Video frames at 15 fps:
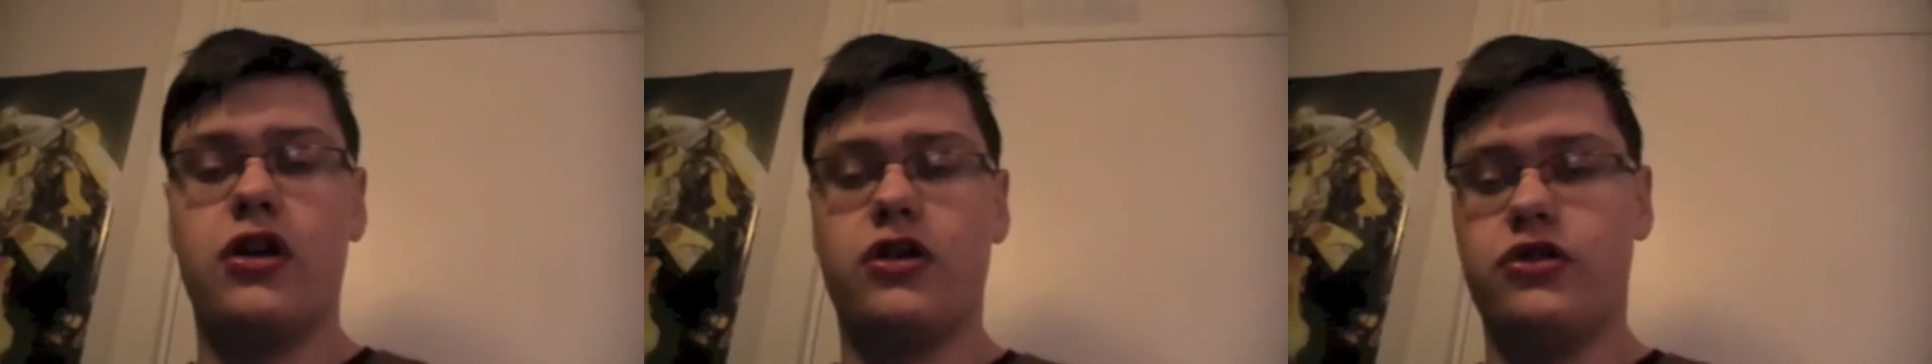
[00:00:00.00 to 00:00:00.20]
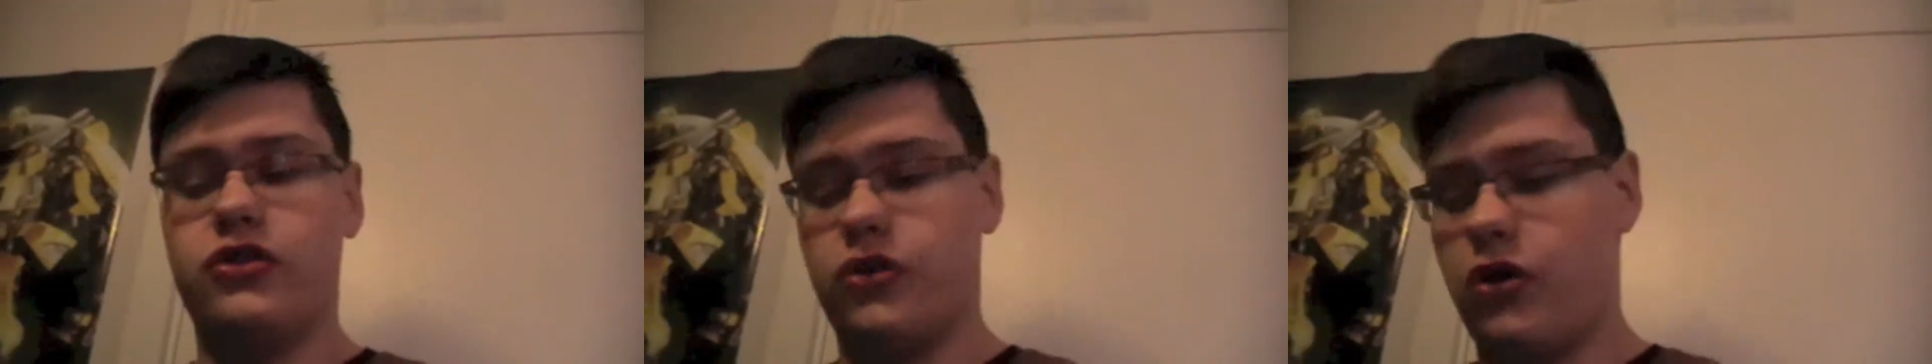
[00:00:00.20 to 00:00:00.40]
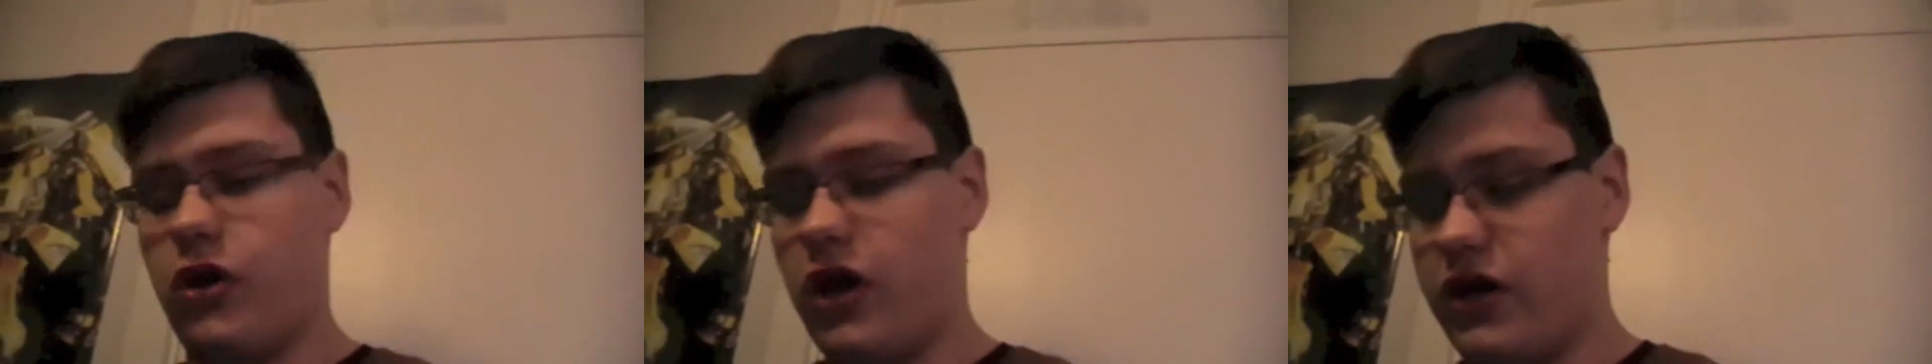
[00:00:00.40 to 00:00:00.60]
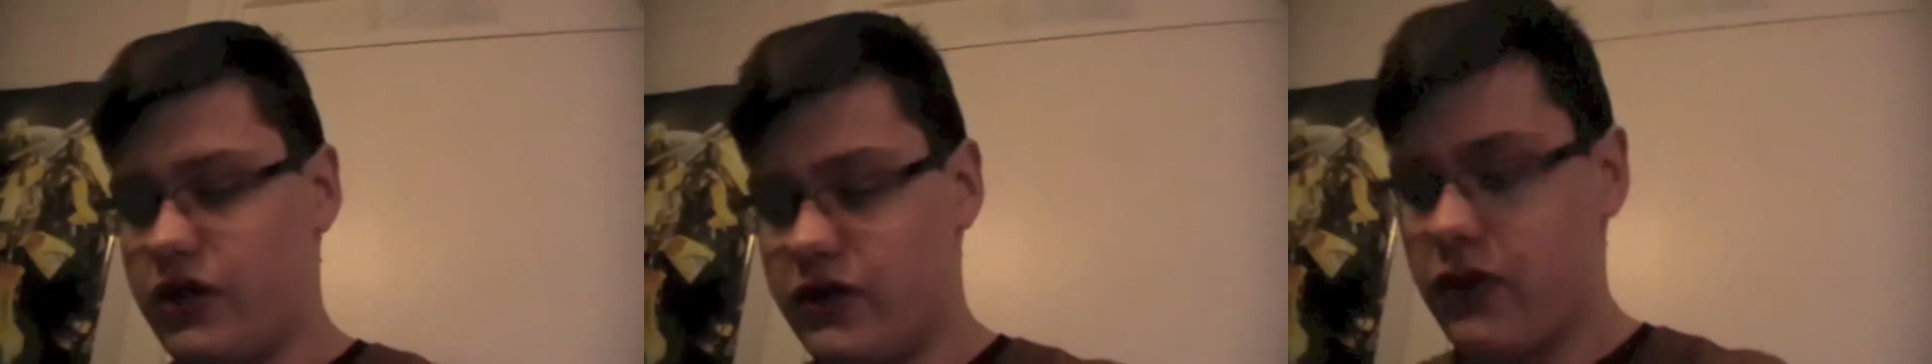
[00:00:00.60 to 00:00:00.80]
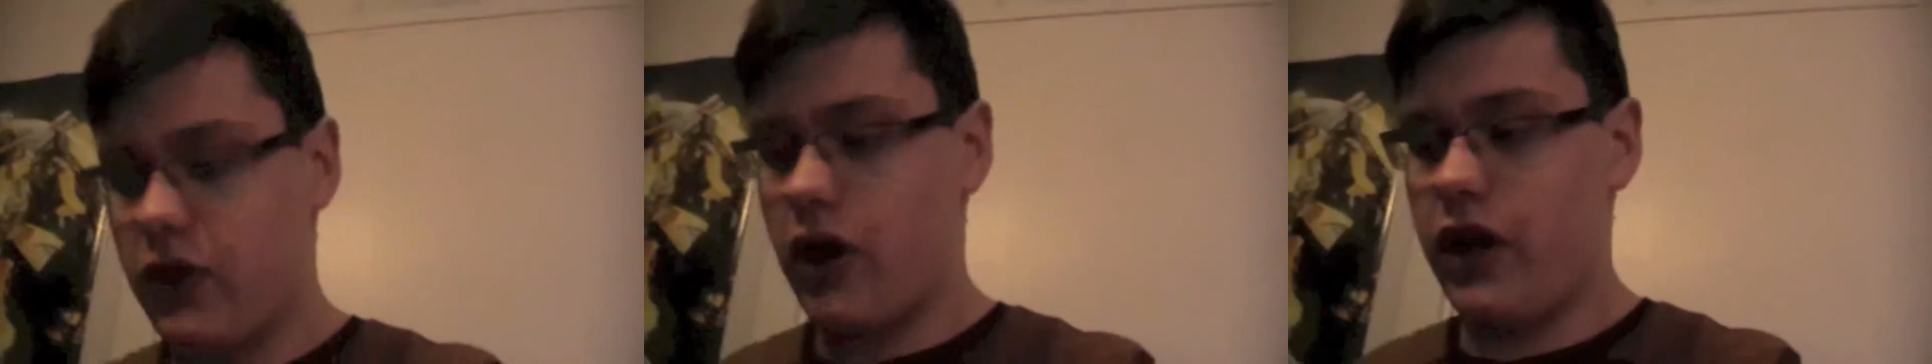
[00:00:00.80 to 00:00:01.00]
So I
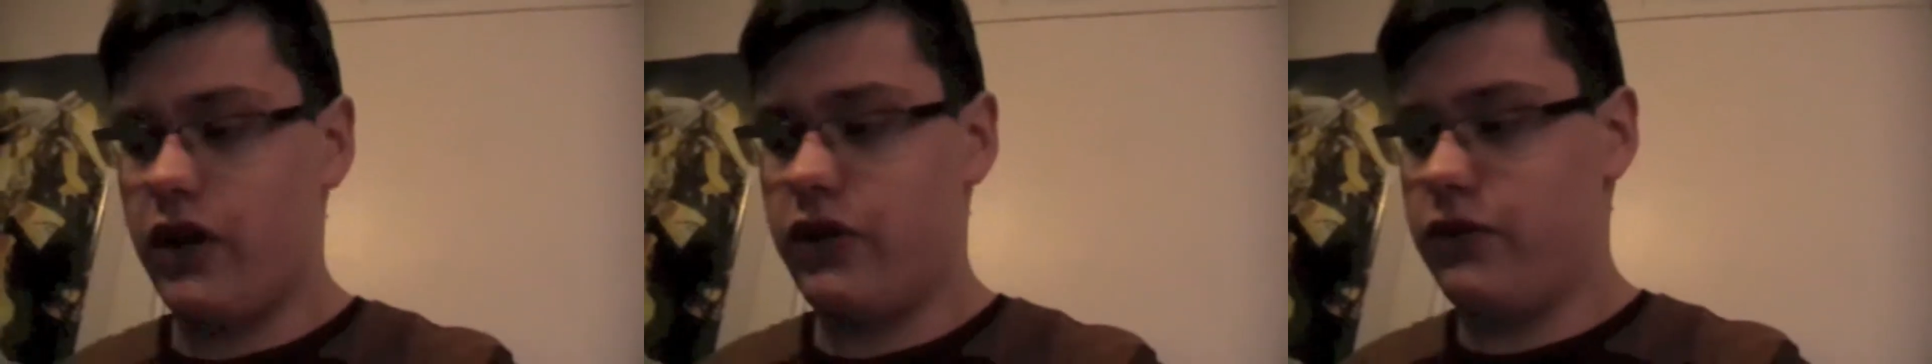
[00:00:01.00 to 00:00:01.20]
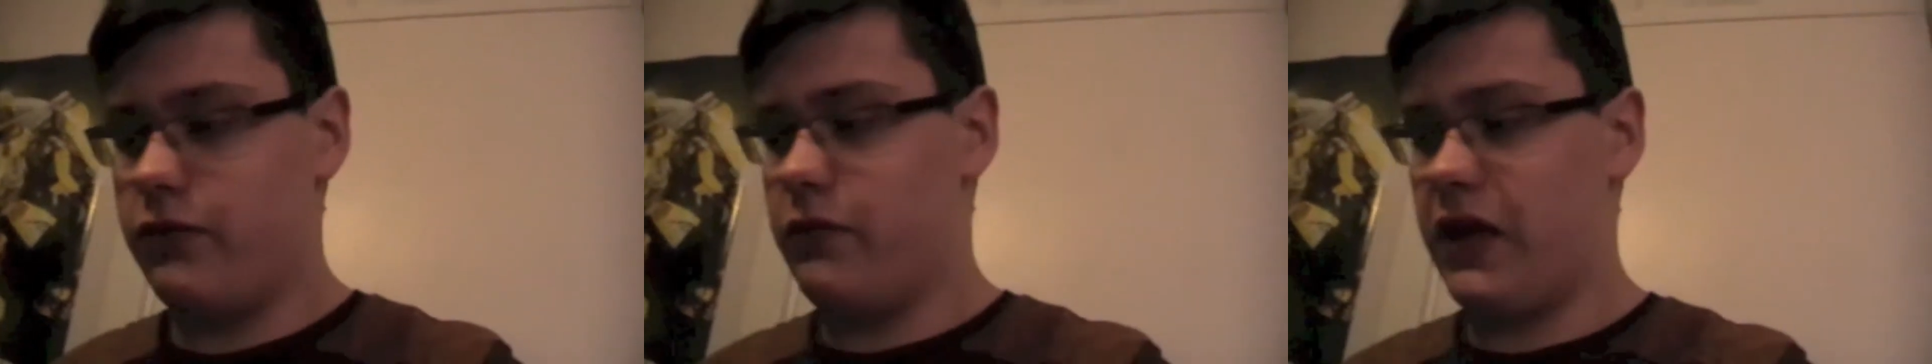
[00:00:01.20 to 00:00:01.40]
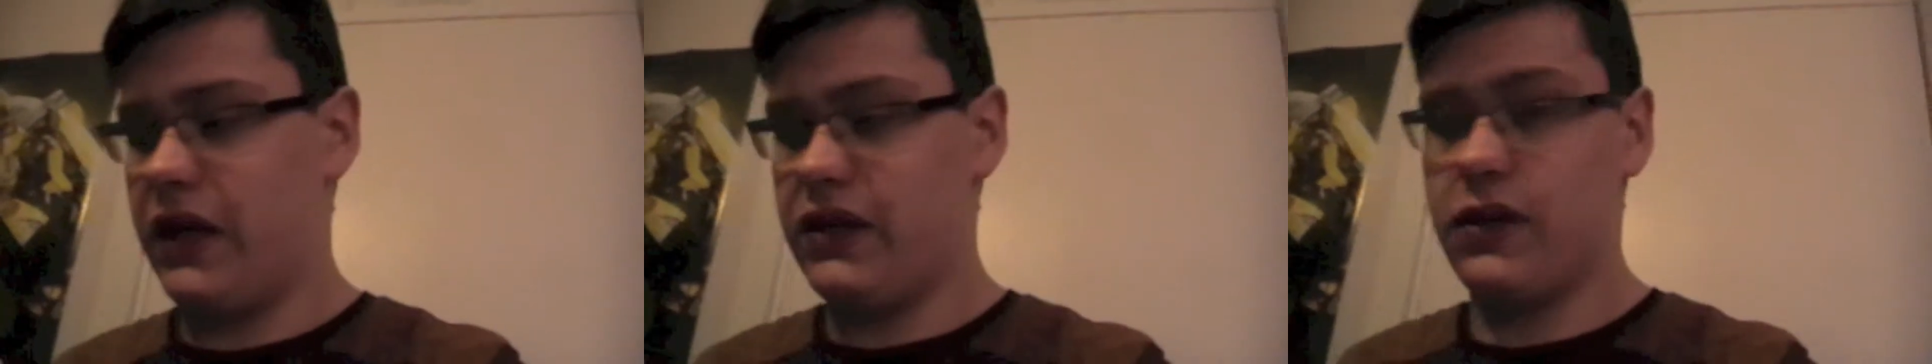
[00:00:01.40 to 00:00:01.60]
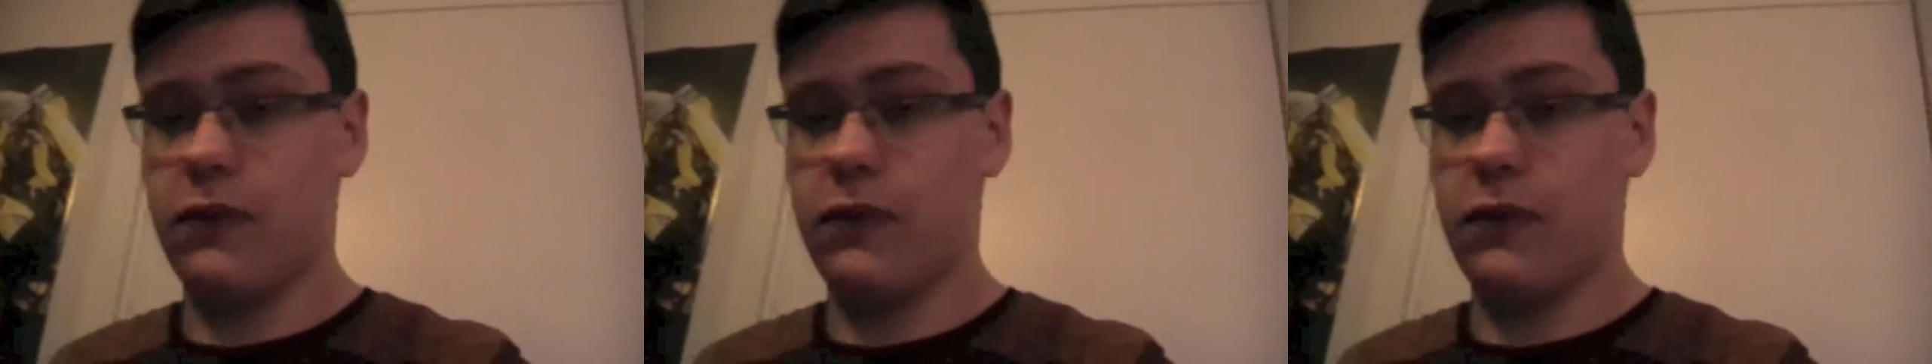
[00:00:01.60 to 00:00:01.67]
just thought I'd make